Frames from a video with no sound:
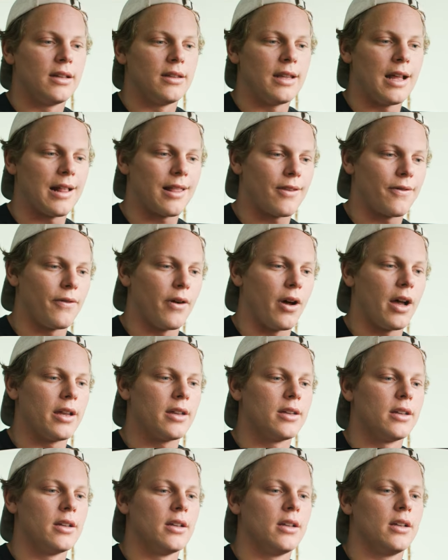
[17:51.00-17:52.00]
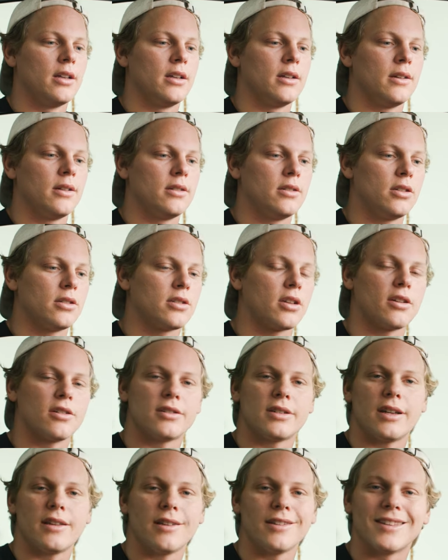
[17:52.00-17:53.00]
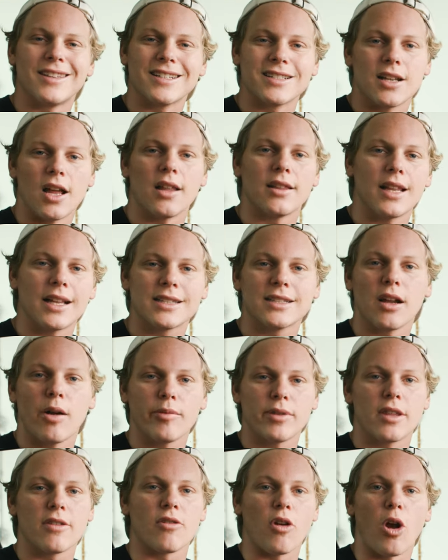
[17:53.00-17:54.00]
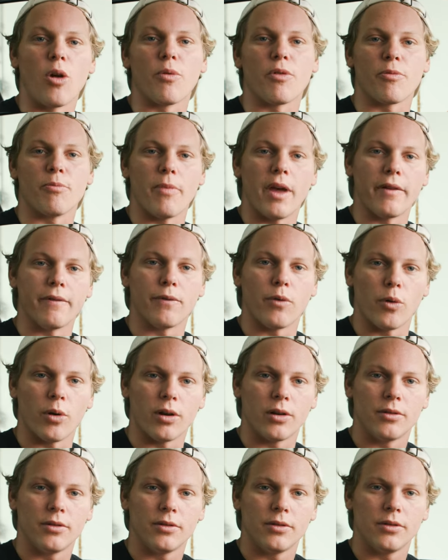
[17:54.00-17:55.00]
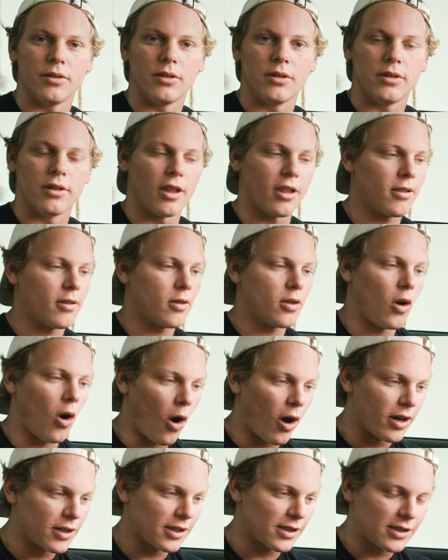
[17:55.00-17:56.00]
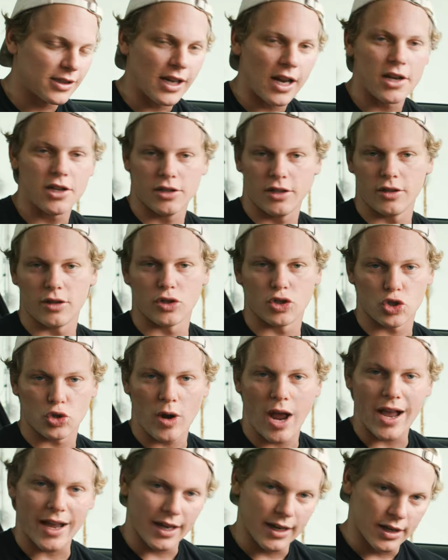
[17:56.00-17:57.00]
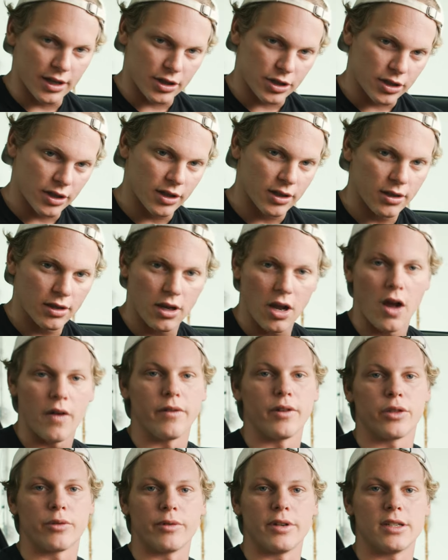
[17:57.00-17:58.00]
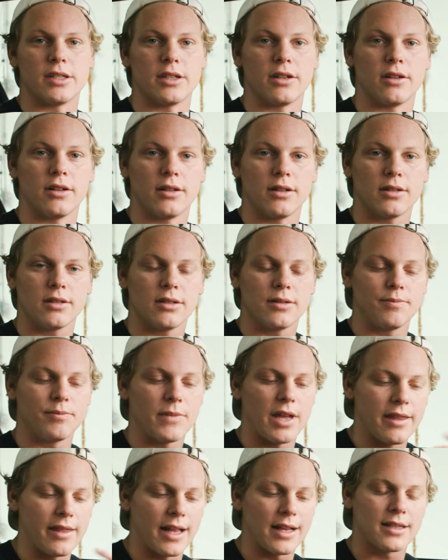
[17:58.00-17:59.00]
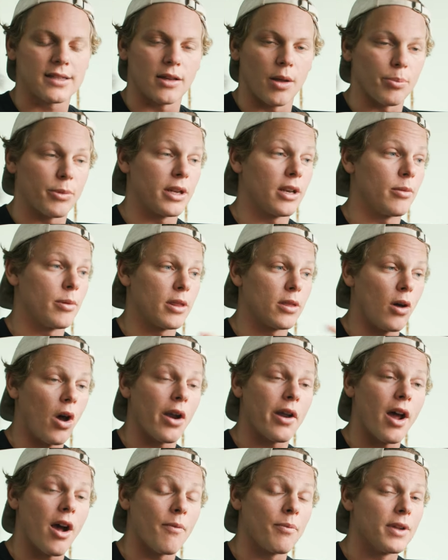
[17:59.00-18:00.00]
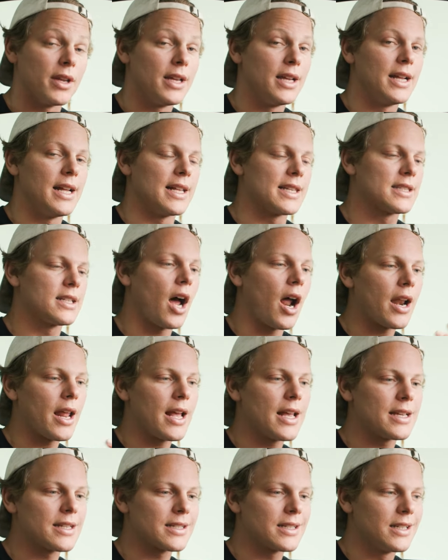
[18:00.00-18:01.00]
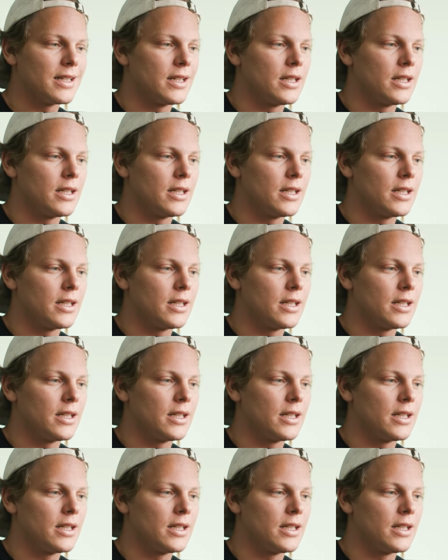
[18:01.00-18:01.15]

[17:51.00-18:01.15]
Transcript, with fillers: that's fine. Just understand that this not that's not what this car was meant for. This car is essentially the track edition of a 3 Series, and that's something to be thought out. It's not as